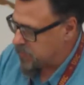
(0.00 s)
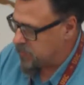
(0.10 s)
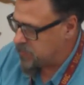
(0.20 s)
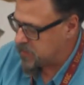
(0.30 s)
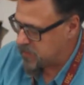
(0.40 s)

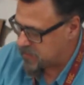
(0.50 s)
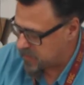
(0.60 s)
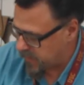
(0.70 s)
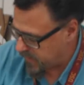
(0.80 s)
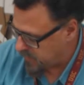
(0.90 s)
use this
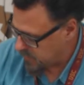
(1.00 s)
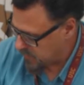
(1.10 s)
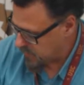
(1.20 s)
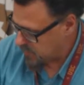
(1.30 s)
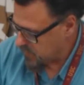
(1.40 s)
thing,
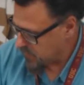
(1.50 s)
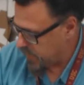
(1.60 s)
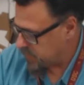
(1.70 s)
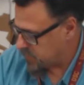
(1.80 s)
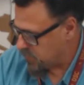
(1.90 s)

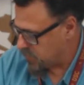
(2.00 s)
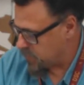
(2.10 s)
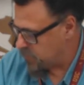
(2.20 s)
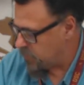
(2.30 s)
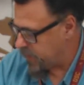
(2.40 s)
right, to where
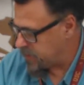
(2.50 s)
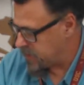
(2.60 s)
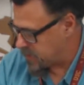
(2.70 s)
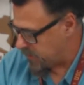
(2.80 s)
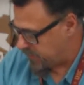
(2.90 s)
two
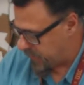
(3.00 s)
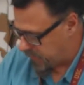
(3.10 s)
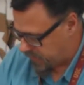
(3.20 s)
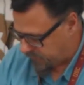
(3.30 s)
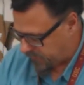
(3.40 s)
edges of it
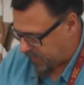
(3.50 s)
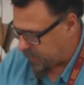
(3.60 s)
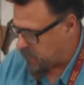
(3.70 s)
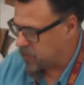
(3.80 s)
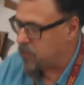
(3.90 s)
hit flat
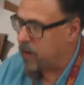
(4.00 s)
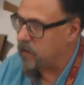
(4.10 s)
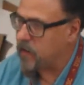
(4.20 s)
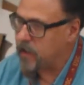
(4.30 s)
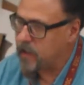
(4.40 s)
on the
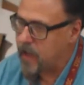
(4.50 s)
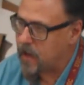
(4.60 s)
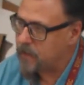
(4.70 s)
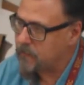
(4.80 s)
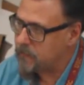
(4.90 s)
ground like
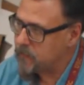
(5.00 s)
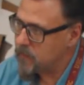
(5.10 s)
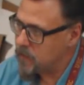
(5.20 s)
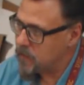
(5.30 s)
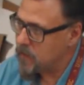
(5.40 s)
that,
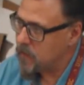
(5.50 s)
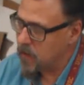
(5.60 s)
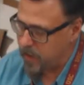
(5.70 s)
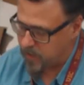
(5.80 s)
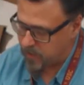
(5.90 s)
all
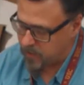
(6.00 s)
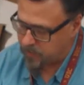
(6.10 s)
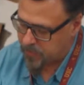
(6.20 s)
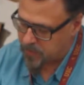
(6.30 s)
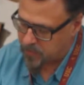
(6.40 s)
right, and it
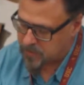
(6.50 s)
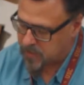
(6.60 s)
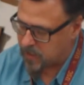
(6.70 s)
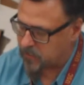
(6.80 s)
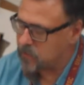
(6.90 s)
becomes
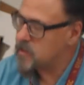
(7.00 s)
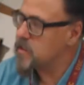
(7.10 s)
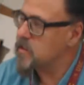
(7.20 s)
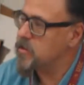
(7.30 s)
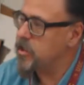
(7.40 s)
kind of
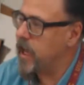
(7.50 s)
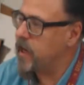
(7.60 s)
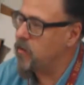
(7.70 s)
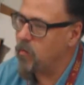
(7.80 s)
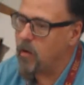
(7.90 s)
this
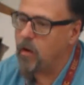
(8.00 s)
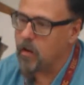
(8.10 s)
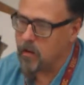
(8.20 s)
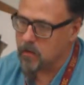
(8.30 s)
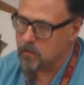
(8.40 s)
jagged
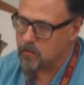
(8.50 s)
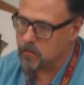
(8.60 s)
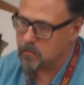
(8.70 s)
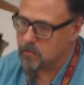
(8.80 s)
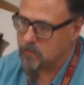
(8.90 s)
wall.
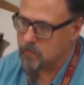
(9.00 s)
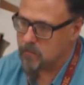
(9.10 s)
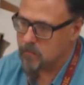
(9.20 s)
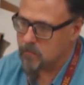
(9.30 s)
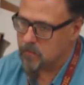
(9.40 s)

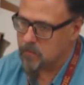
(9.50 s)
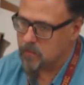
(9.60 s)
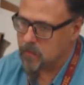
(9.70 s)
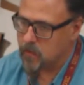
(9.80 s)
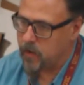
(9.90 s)

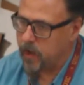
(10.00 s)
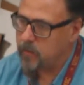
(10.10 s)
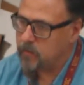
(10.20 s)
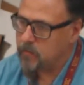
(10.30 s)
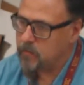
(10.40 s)
Okay?